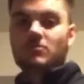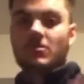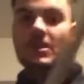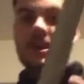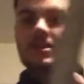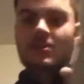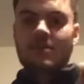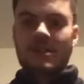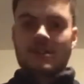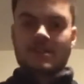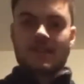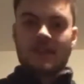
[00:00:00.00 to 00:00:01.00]
But
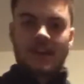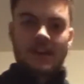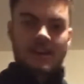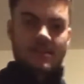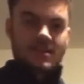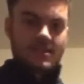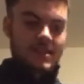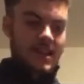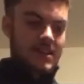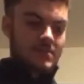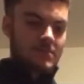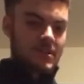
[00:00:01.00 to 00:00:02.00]
anyways, this
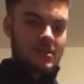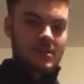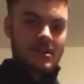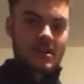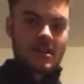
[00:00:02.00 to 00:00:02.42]
has been